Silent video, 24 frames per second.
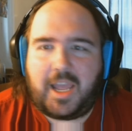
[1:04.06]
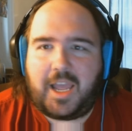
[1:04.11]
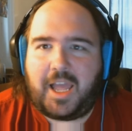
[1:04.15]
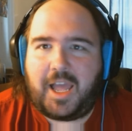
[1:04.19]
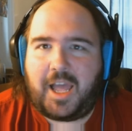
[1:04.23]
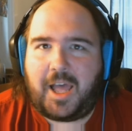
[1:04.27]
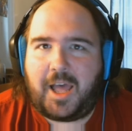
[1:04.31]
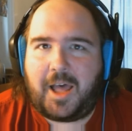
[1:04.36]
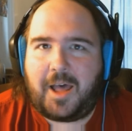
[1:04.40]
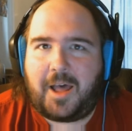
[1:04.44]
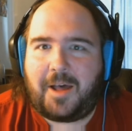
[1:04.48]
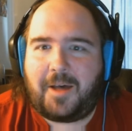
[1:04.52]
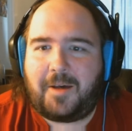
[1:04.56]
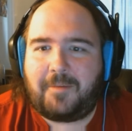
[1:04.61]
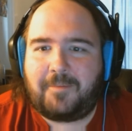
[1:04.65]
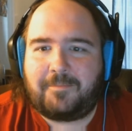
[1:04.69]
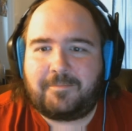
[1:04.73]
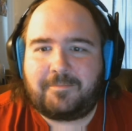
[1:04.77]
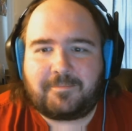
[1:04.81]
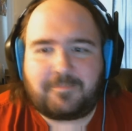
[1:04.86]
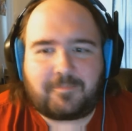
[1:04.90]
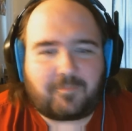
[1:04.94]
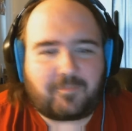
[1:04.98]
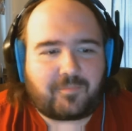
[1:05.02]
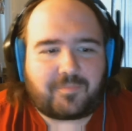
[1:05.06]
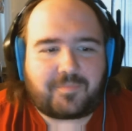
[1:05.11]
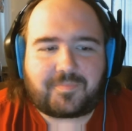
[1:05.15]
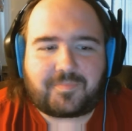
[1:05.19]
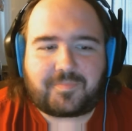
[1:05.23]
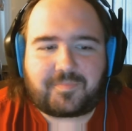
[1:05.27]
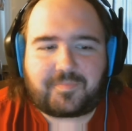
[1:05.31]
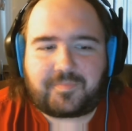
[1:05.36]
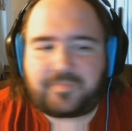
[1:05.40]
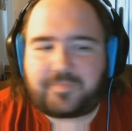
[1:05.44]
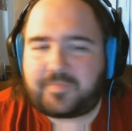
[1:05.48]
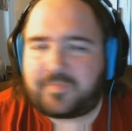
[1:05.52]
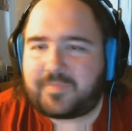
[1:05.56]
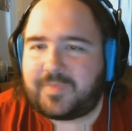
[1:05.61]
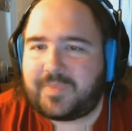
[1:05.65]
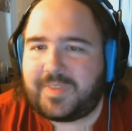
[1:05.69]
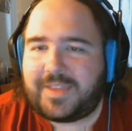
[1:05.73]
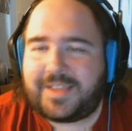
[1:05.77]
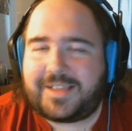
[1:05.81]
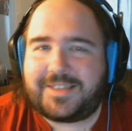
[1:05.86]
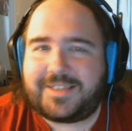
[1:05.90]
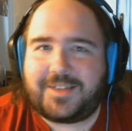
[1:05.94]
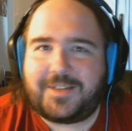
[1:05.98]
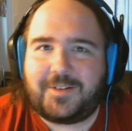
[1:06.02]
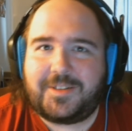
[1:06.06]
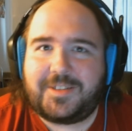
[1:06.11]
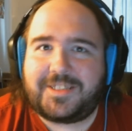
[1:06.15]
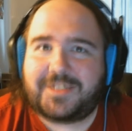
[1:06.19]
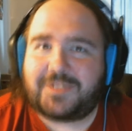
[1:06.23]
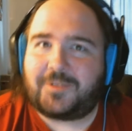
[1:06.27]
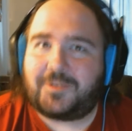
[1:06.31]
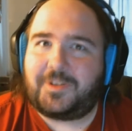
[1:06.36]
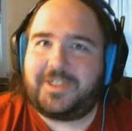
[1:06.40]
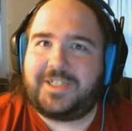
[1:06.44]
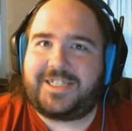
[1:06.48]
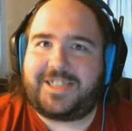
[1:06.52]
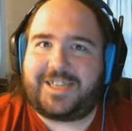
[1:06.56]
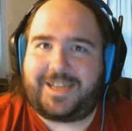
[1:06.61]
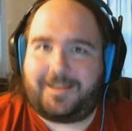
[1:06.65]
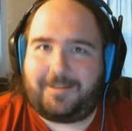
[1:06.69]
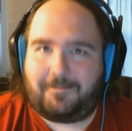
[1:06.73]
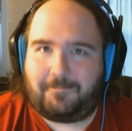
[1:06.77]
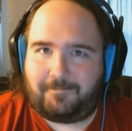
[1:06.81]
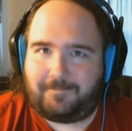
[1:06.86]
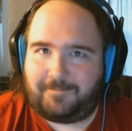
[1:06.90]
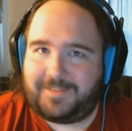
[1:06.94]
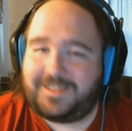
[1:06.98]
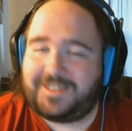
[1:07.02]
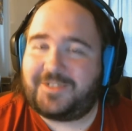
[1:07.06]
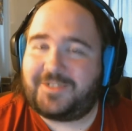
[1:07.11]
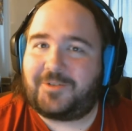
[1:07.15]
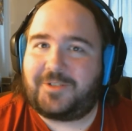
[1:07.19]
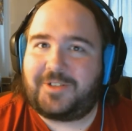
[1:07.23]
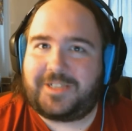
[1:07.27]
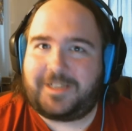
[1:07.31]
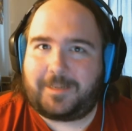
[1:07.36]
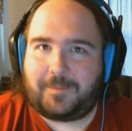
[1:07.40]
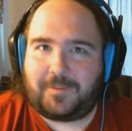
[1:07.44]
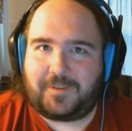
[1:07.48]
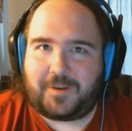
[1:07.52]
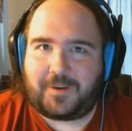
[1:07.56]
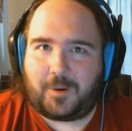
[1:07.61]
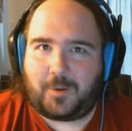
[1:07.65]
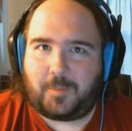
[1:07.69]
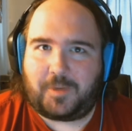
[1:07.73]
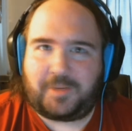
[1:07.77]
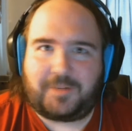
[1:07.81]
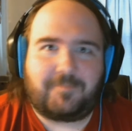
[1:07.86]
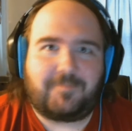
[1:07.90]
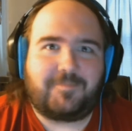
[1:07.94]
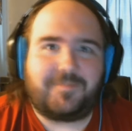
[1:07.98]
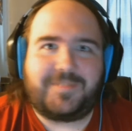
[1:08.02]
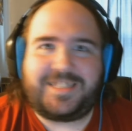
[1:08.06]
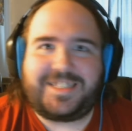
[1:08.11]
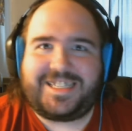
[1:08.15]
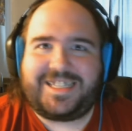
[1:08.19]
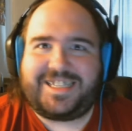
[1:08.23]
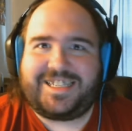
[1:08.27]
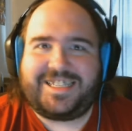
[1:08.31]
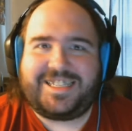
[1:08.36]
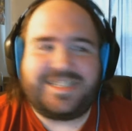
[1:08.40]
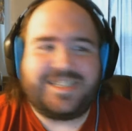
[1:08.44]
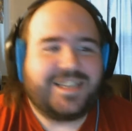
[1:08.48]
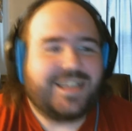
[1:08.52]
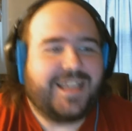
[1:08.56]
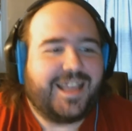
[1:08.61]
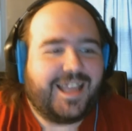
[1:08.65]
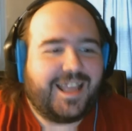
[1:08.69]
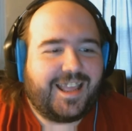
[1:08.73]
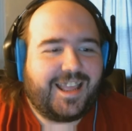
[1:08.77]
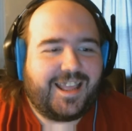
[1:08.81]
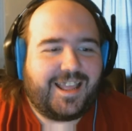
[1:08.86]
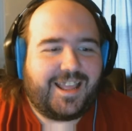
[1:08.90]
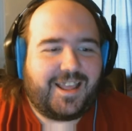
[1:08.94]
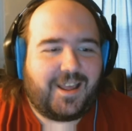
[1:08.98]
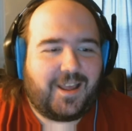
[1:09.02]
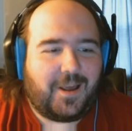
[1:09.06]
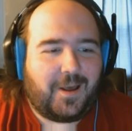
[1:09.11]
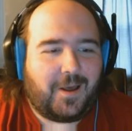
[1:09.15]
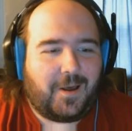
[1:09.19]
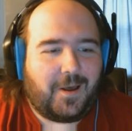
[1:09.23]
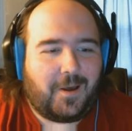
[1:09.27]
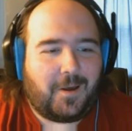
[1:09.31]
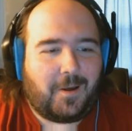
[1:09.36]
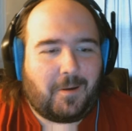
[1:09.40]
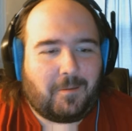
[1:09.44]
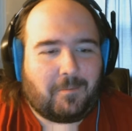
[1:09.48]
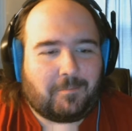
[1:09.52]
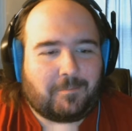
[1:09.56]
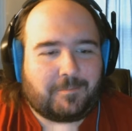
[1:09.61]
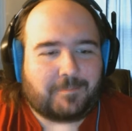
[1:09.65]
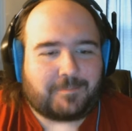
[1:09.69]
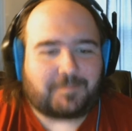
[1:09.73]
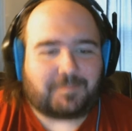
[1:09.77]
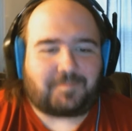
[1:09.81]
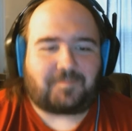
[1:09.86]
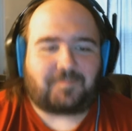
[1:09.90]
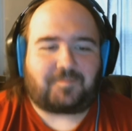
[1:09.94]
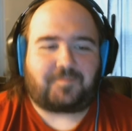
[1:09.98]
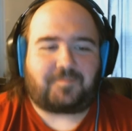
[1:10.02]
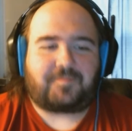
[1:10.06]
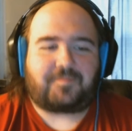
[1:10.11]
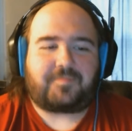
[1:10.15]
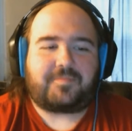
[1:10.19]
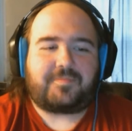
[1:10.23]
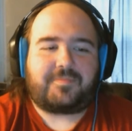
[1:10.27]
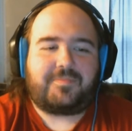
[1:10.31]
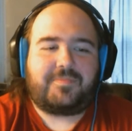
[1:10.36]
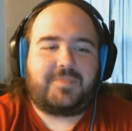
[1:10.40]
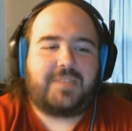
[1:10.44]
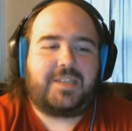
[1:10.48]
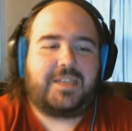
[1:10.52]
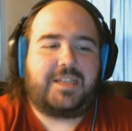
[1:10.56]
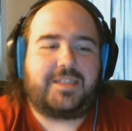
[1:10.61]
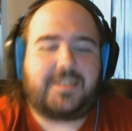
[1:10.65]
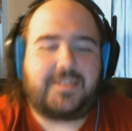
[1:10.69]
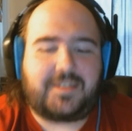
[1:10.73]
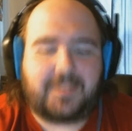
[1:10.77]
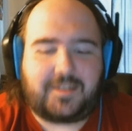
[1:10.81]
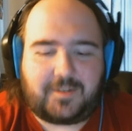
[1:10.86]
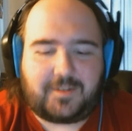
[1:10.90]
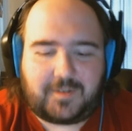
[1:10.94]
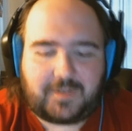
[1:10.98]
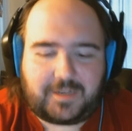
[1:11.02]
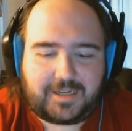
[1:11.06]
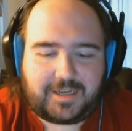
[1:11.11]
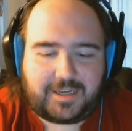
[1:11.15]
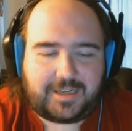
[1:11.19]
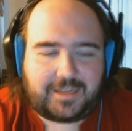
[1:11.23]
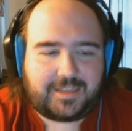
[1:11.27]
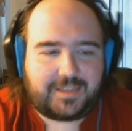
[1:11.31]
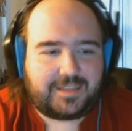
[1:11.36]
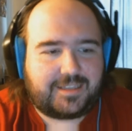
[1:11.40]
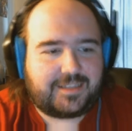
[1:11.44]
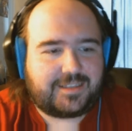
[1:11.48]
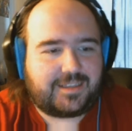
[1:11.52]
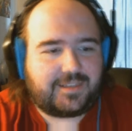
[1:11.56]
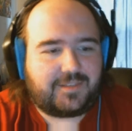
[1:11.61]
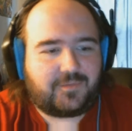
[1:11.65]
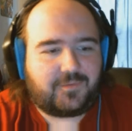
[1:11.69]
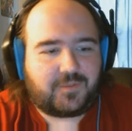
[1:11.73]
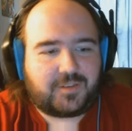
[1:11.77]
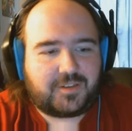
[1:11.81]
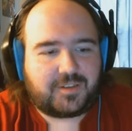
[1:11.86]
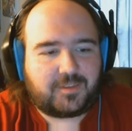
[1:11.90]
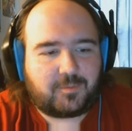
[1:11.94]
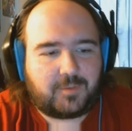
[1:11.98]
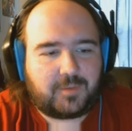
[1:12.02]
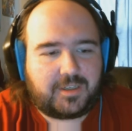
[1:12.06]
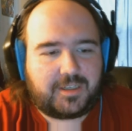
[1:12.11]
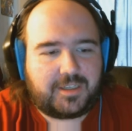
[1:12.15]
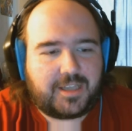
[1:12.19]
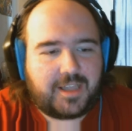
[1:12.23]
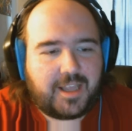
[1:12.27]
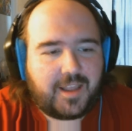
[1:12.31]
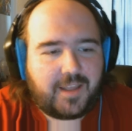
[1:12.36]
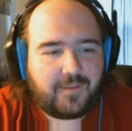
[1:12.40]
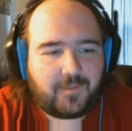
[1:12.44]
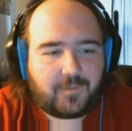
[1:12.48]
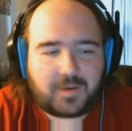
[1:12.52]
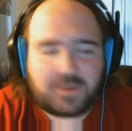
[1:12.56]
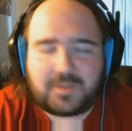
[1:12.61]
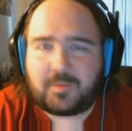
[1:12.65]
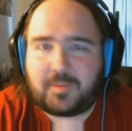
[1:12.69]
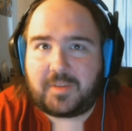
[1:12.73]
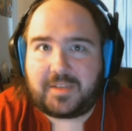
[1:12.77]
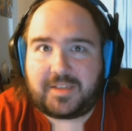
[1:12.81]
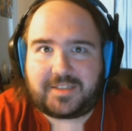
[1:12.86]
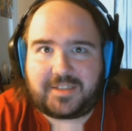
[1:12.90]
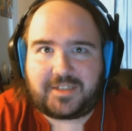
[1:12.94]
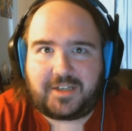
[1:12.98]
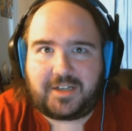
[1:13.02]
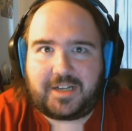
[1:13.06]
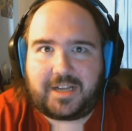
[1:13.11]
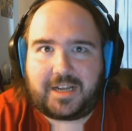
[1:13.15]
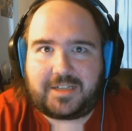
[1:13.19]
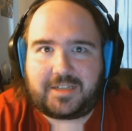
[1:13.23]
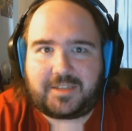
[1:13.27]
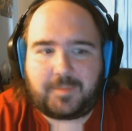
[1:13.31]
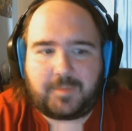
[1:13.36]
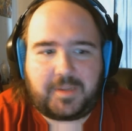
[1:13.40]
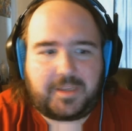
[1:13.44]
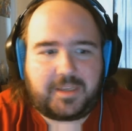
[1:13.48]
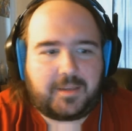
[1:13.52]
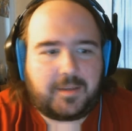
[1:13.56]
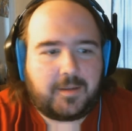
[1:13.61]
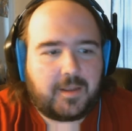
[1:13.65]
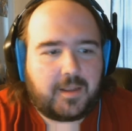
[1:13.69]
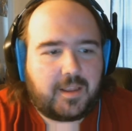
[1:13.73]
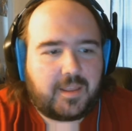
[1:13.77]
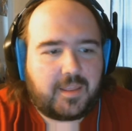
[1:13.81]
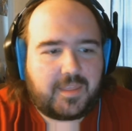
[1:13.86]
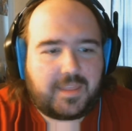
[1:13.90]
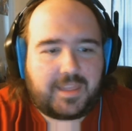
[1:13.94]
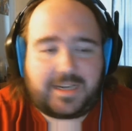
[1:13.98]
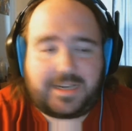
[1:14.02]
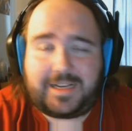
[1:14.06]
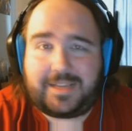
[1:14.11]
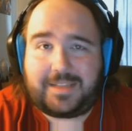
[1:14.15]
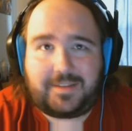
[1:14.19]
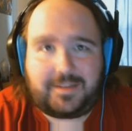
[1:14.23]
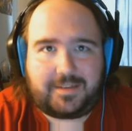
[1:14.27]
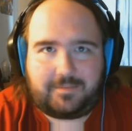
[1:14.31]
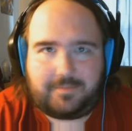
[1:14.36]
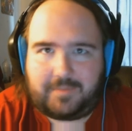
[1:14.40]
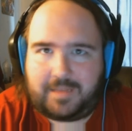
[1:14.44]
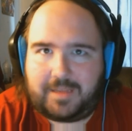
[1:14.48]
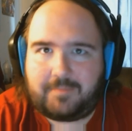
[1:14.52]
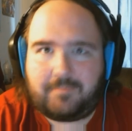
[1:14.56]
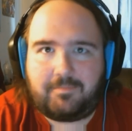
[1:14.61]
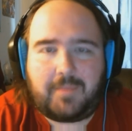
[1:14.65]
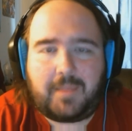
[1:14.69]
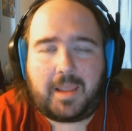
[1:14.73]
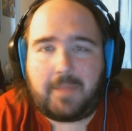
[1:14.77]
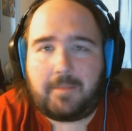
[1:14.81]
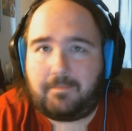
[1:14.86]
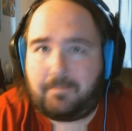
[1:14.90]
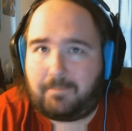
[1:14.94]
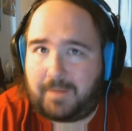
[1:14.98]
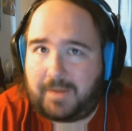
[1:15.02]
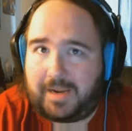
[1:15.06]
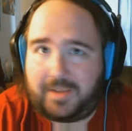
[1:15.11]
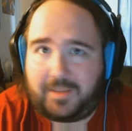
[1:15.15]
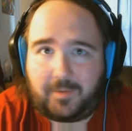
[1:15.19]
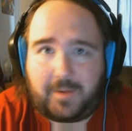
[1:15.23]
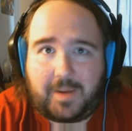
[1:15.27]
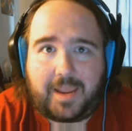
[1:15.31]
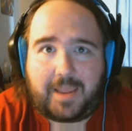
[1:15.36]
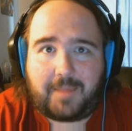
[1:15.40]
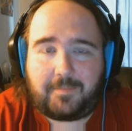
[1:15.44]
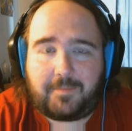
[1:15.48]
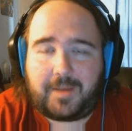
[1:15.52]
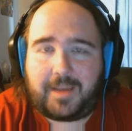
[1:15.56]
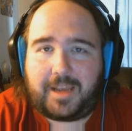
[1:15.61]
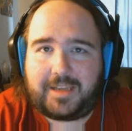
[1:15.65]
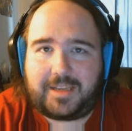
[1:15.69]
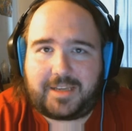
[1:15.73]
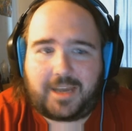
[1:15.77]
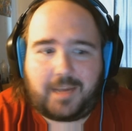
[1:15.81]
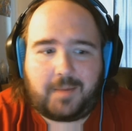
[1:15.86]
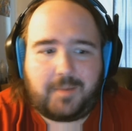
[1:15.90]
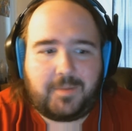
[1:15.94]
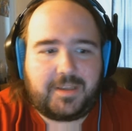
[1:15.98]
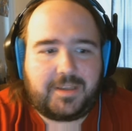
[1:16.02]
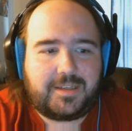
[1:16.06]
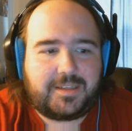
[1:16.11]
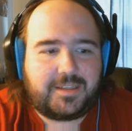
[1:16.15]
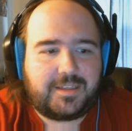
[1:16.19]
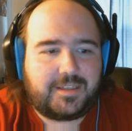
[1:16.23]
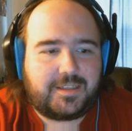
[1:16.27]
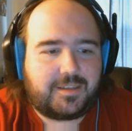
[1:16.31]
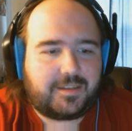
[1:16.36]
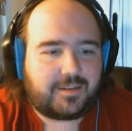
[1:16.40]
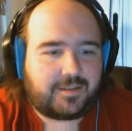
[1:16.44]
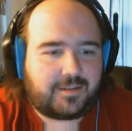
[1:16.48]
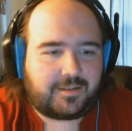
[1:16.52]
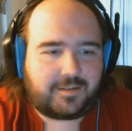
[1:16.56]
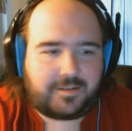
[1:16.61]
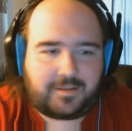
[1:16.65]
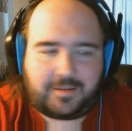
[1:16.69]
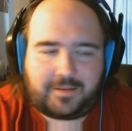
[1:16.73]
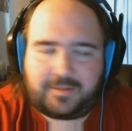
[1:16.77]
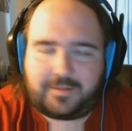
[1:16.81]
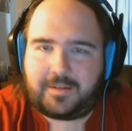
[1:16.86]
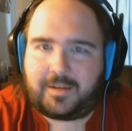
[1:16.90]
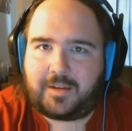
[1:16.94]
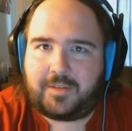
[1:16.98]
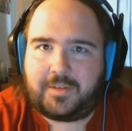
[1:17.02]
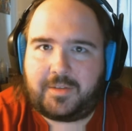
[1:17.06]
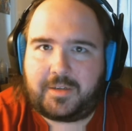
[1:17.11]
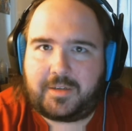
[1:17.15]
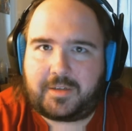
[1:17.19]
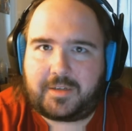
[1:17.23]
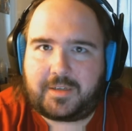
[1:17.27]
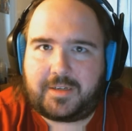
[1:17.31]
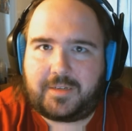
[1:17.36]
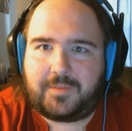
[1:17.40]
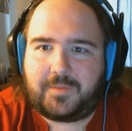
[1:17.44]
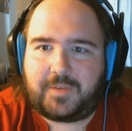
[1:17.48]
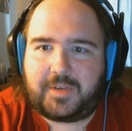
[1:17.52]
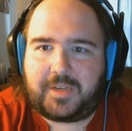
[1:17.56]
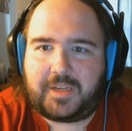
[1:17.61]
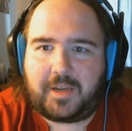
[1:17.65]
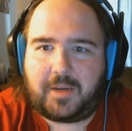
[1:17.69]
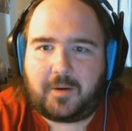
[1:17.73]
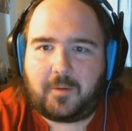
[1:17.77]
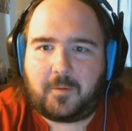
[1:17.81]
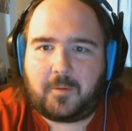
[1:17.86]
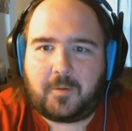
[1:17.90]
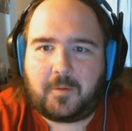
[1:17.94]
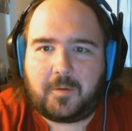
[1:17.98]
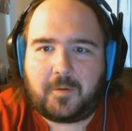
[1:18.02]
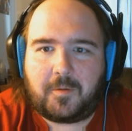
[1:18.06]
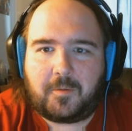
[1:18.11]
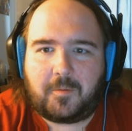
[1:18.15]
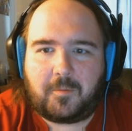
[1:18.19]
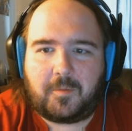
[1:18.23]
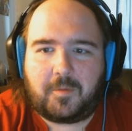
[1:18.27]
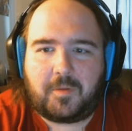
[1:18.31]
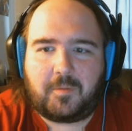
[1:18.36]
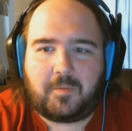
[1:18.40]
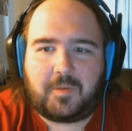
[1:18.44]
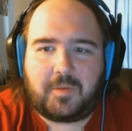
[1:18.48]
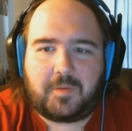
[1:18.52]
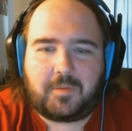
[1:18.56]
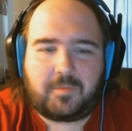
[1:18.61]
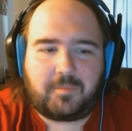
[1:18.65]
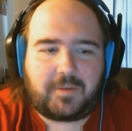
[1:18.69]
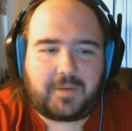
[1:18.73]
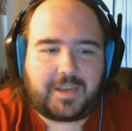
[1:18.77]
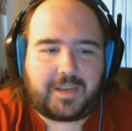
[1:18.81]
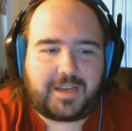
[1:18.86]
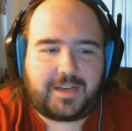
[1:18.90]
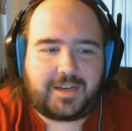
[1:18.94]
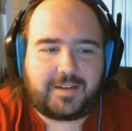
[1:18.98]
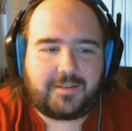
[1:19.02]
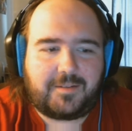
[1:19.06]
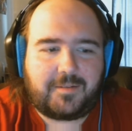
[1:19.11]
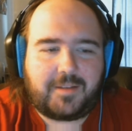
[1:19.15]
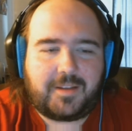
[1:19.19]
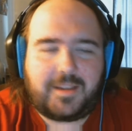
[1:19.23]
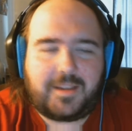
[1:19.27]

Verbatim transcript: Um, so it's story time. It's story time with Gomer. E. Um, so uh, let's see the first one. First one that stood out to me that I that and and by the way I, I commented on on on their uh, video with with kind of